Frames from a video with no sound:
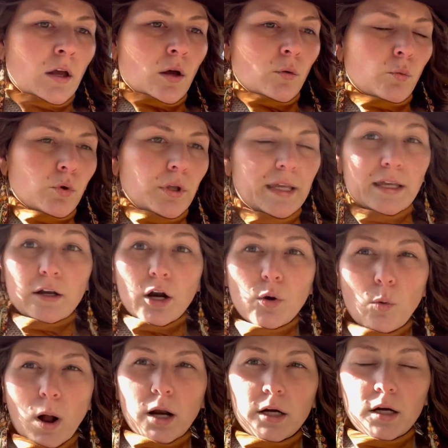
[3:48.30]
we'll heat our
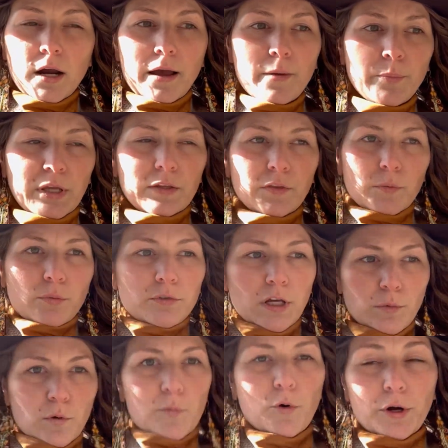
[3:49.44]
water up, get the
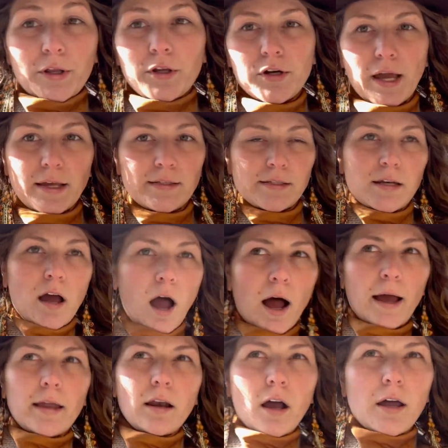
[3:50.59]
double broiler nice and
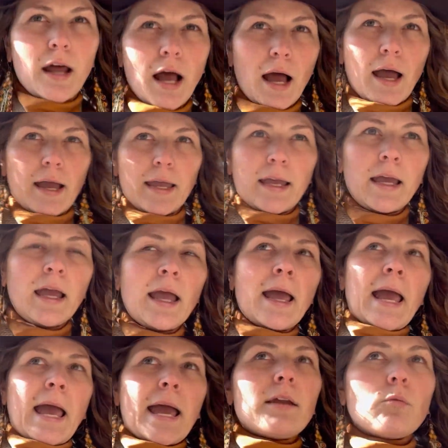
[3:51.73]
hot on high,
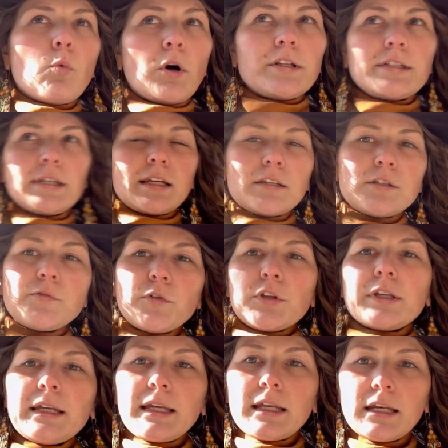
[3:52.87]
and once it is
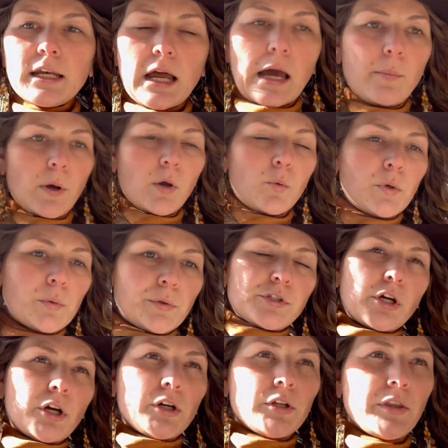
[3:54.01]
fully heated up, we will
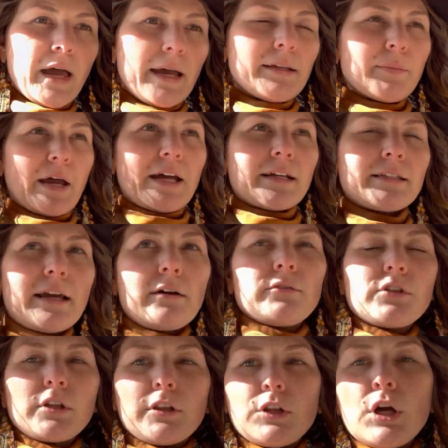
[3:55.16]
turn that back down
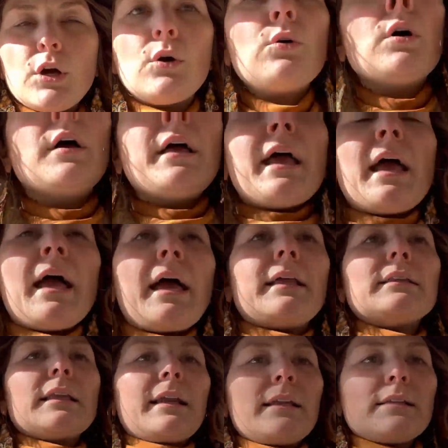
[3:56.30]
to low
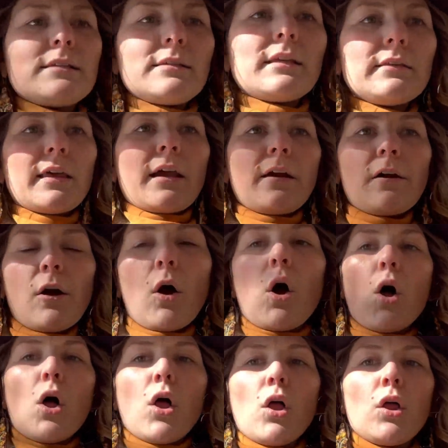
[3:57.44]
and let it sit there
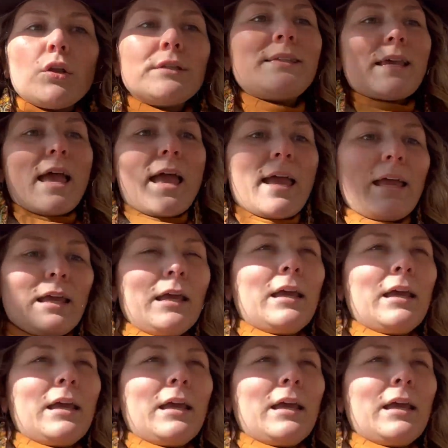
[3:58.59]
all day.